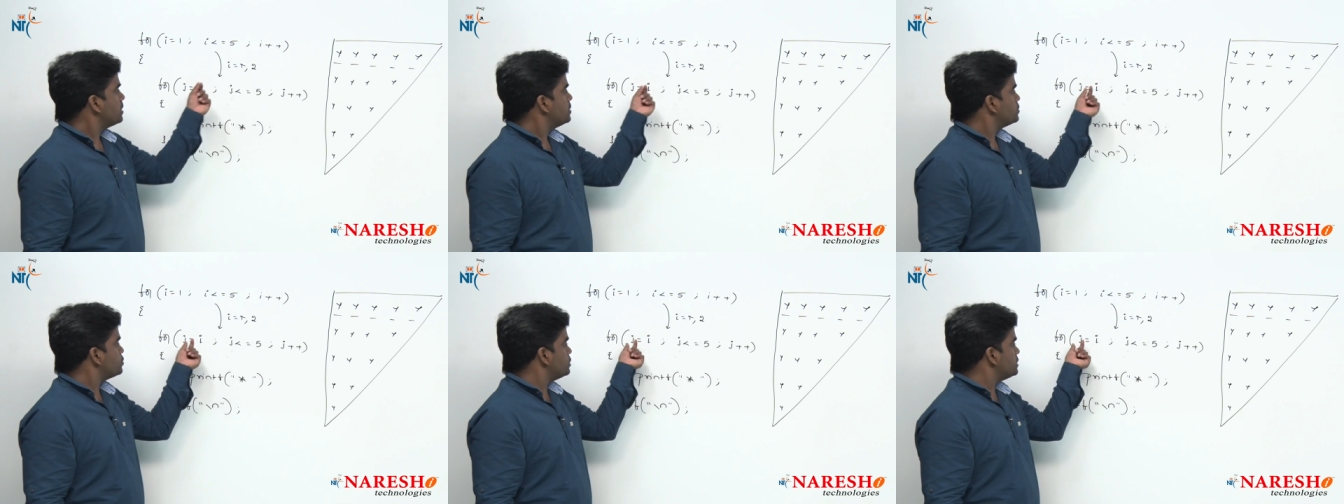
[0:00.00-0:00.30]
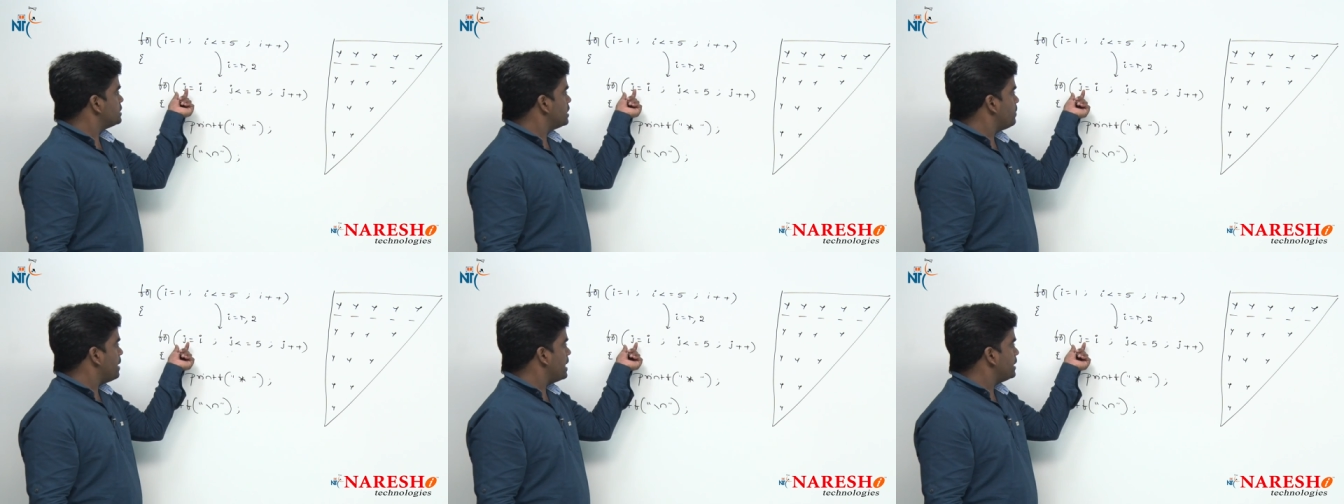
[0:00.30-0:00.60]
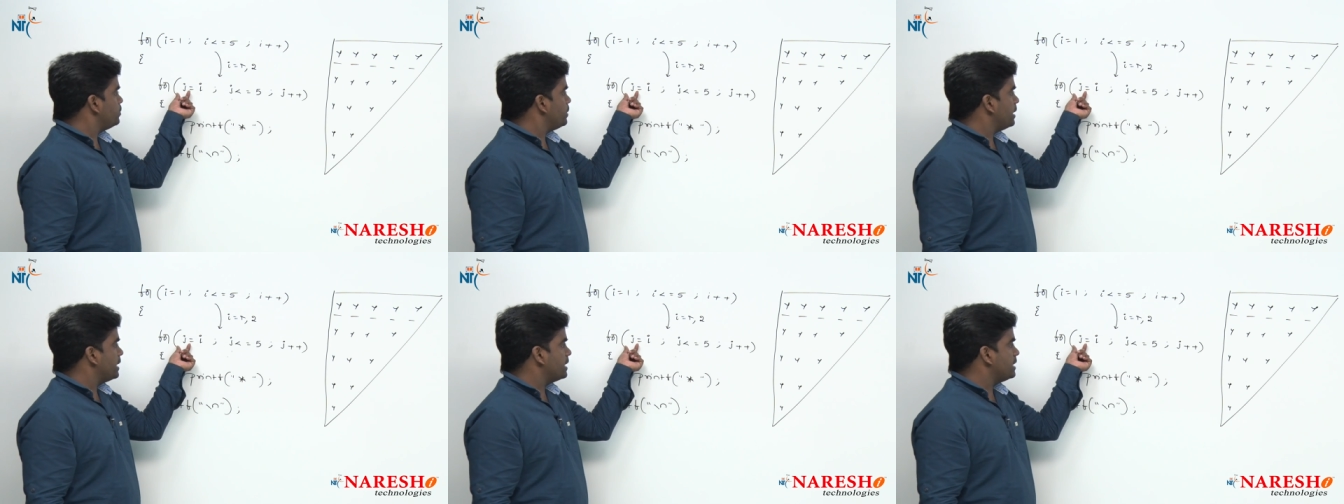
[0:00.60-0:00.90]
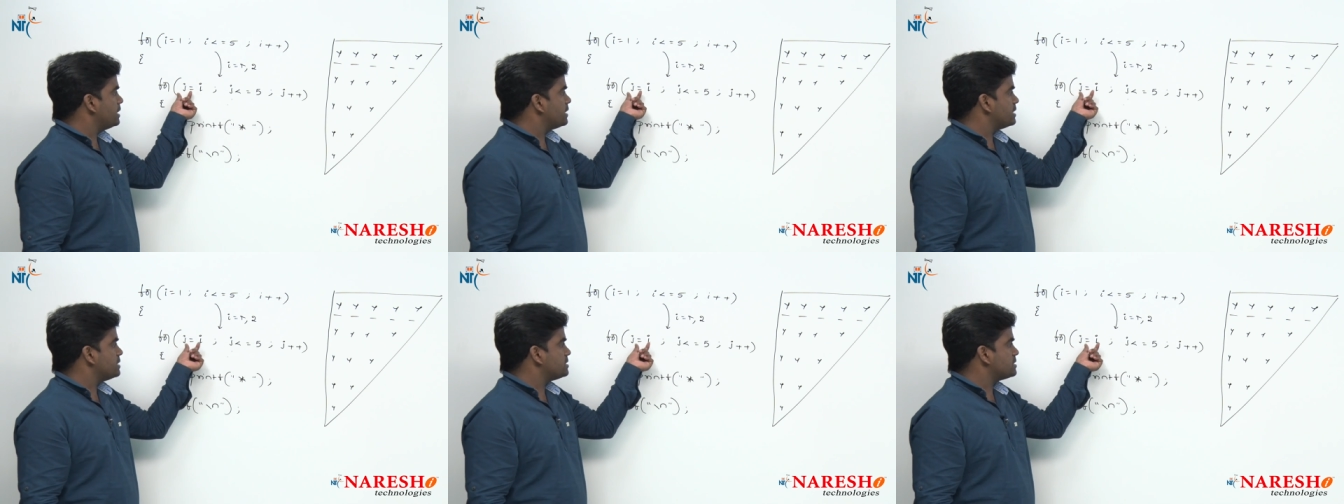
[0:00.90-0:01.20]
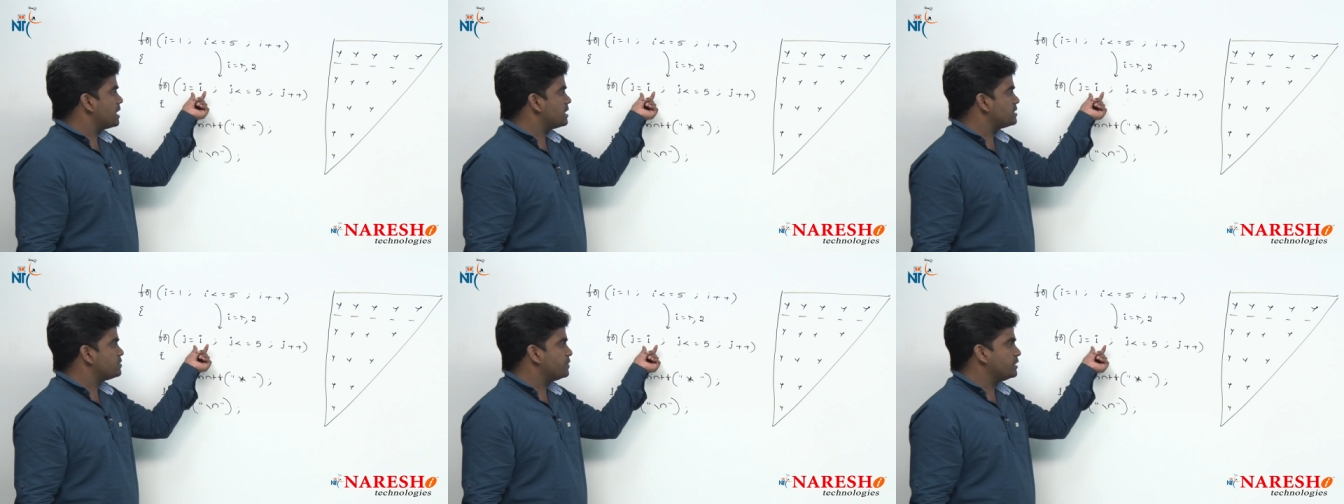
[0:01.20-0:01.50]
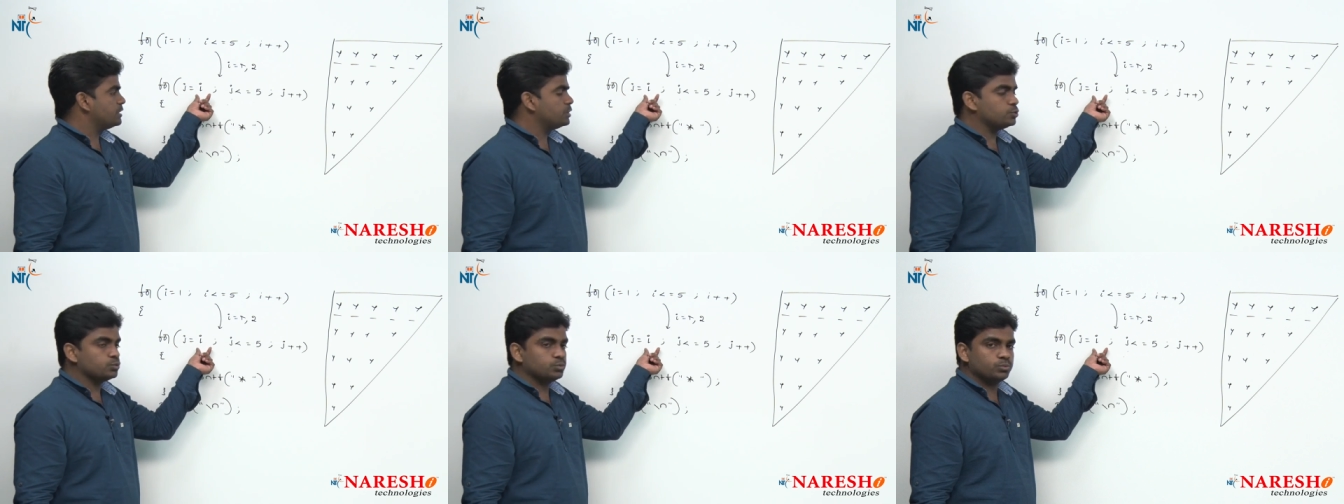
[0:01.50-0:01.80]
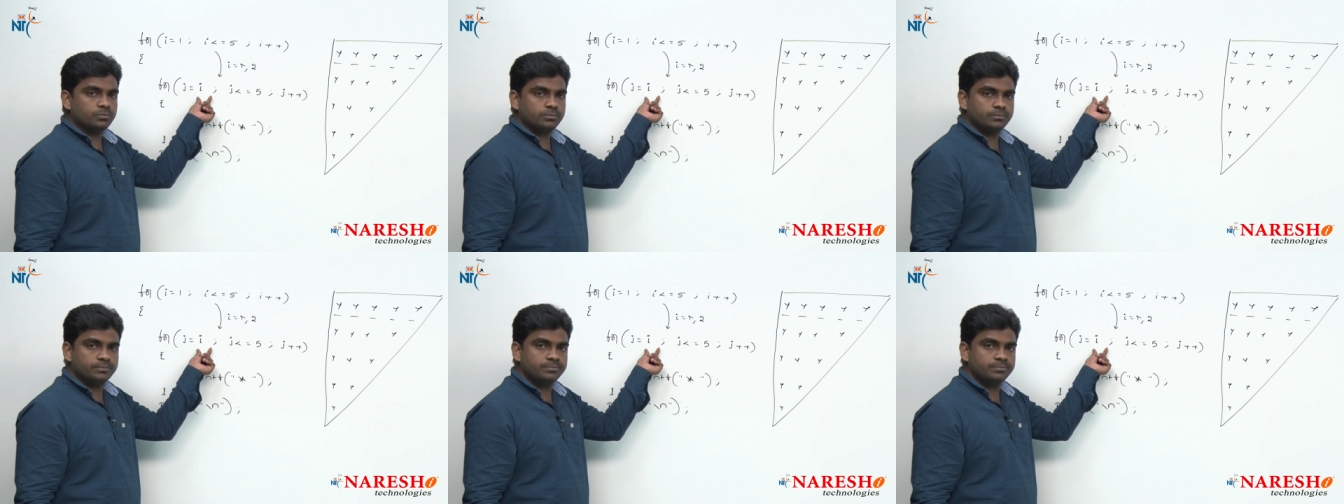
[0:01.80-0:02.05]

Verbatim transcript: So j value again restarts with a 2.